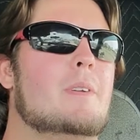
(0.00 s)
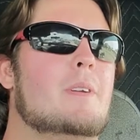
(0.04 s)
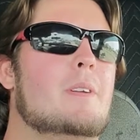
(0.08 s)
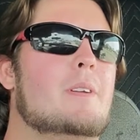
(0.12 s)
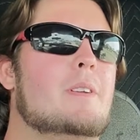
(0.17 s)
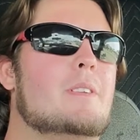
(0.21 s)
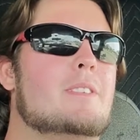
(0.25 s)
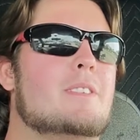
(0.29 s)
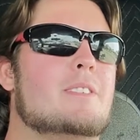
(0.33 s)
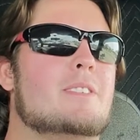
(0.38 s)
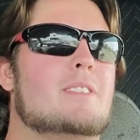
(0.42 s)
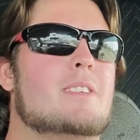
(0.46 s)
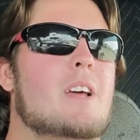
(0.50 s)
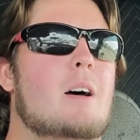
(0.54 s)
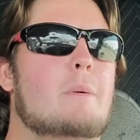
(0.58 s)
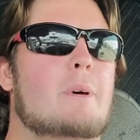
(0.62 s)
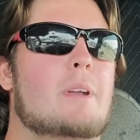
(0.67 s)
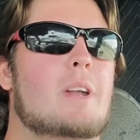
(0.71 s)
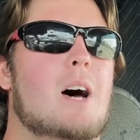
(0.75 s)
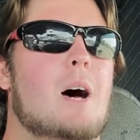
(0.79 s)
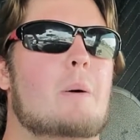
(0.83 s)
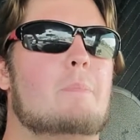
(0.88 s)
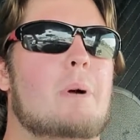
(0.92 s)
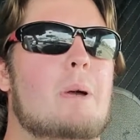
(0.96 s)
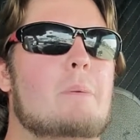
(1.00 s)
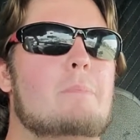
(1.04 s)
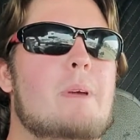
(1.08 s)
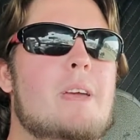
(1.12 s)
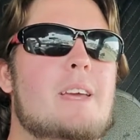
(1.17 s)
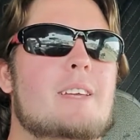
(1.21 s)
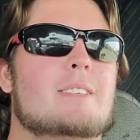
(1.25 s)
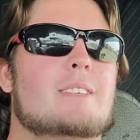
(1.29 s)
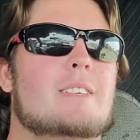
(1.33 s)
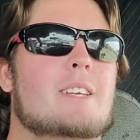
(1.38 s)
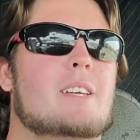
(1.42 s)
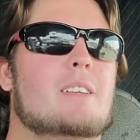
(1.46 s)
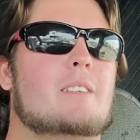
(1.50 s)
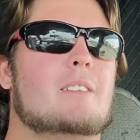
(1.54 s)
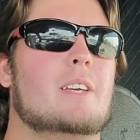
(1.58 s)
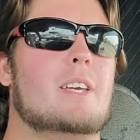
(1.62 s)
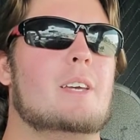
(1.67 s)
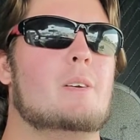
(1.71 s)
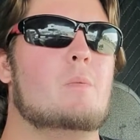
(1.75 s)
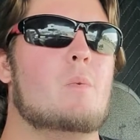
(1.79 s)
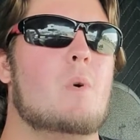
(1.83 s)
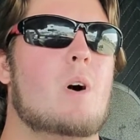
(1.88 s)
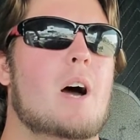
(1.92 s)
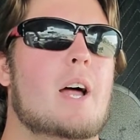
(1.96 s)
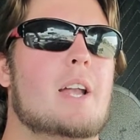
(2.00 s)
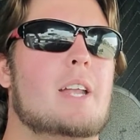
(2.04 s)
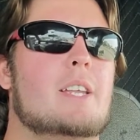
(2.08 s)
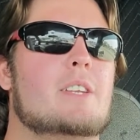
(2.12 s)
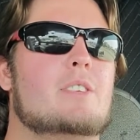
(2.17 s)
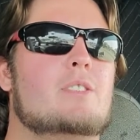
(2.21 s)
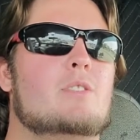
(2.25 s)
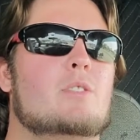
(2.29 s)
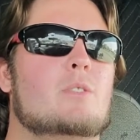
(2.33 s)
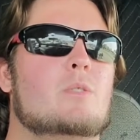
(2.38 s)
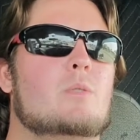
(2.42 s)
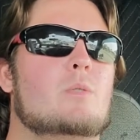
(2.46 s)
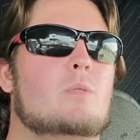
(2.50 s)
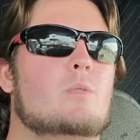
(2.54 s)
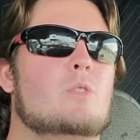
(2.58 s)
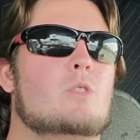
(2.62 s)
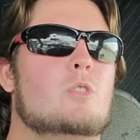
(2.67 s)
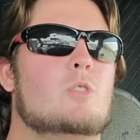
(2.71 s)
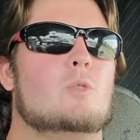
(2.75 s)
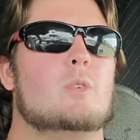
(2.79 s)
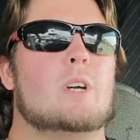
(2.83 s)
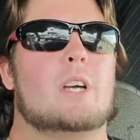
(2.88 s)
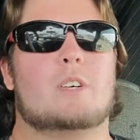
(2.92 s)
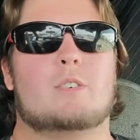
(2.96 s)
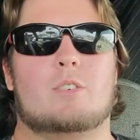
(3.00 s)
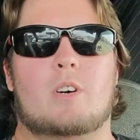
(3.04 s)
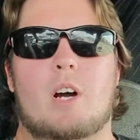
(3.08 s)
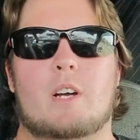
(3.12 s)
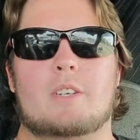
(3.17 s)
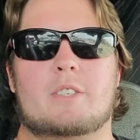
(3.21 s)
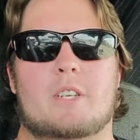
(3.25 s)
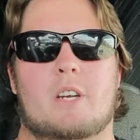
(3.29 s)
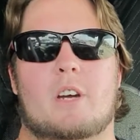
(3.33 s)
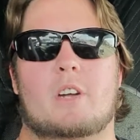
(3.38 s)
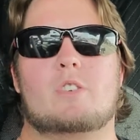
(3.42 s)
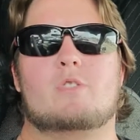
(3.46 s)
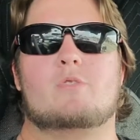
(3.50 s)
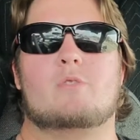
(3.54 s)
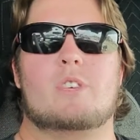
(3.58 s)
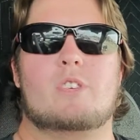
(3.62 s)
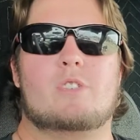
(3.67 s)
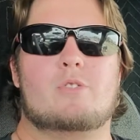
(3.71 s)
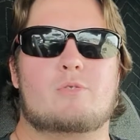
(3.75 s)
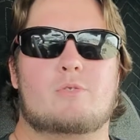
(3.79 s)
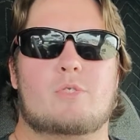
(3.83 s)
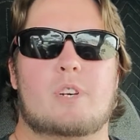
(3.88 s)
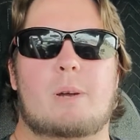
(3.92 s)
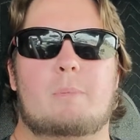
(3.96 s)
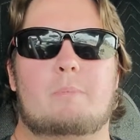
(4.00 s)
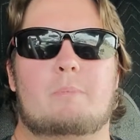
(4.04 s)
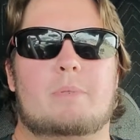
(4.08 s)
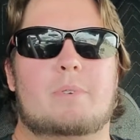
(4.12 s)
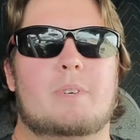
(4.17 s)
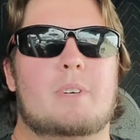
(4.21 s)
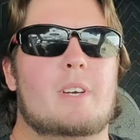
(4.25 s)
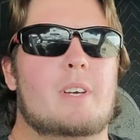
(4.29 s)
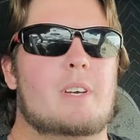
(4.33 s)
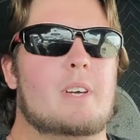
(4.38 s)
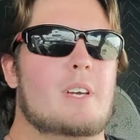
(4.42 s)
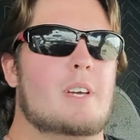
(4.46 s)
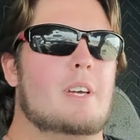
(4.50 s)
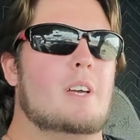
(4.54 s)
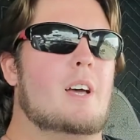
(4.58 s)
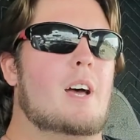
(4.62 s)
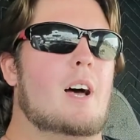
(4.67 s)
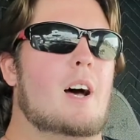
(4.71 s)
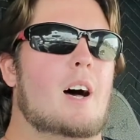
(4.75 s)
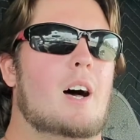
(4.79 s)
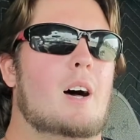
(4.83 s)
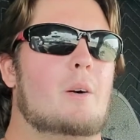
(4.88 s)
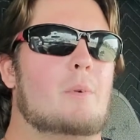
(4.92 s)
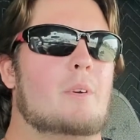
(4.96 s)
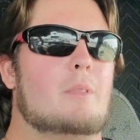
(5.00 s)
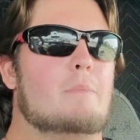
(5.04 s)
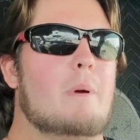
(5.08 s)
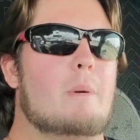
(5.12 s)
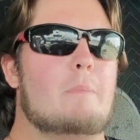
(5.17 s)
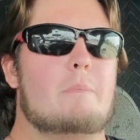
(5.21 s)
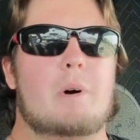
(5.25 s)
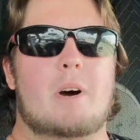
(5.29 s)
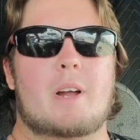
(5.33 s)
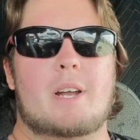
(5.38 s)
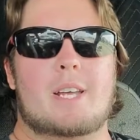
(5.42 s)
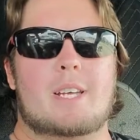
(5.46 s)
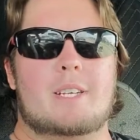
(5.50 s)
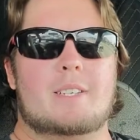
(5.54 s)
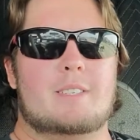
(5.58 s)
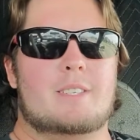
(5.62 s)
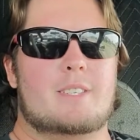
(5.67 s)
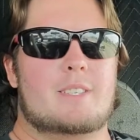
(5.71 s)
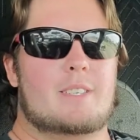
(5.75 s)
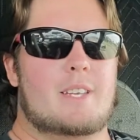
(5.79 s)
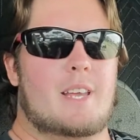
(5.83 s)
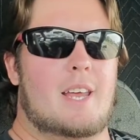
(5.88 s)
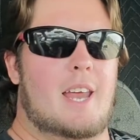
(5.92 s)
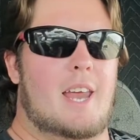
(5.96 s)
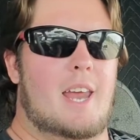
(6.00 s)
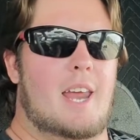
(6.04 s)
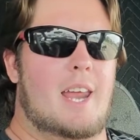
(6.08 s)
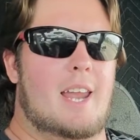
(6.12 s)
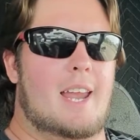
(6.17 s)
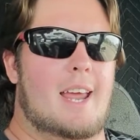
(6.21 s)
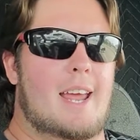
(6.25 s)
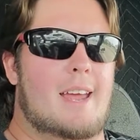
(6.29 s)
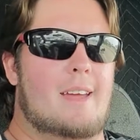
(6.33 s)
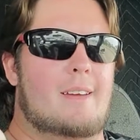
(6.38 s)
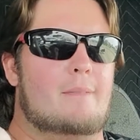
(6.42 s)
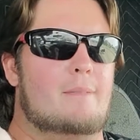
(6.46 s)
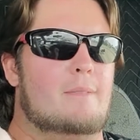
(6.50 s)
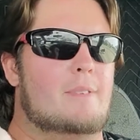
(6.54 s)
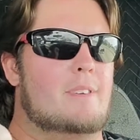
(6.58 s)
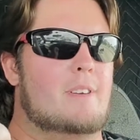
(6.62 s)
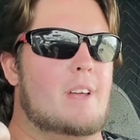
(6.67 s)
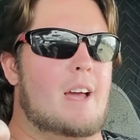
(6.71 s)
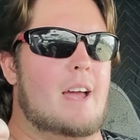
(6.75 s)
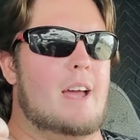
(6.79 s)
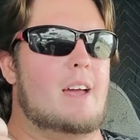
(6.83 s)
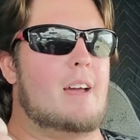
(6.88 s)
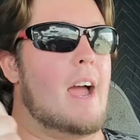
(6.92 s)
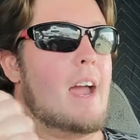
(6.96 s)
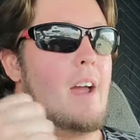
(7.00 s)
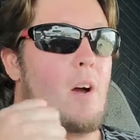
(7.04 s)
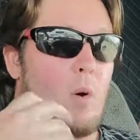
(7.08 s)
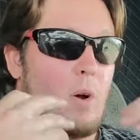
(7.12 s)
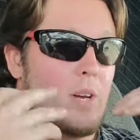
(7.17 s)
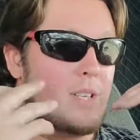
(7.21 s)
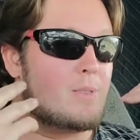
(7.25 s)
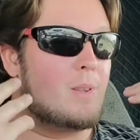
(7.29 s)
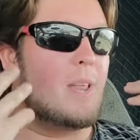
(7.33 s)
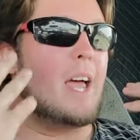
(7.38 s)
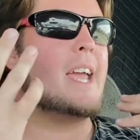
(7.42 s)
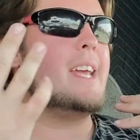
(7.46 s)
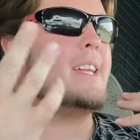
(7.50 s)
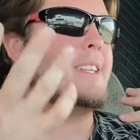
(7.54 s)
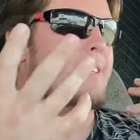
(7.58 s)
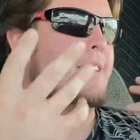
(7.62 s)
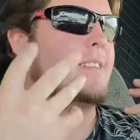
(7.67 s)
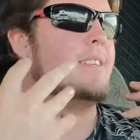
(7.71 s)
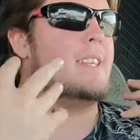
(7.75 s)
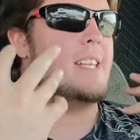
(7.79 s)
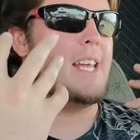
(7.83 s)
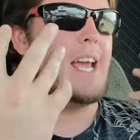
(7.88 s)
to sum it up, I basically wanted to do a cross-country trip with my buddies, and I always liked the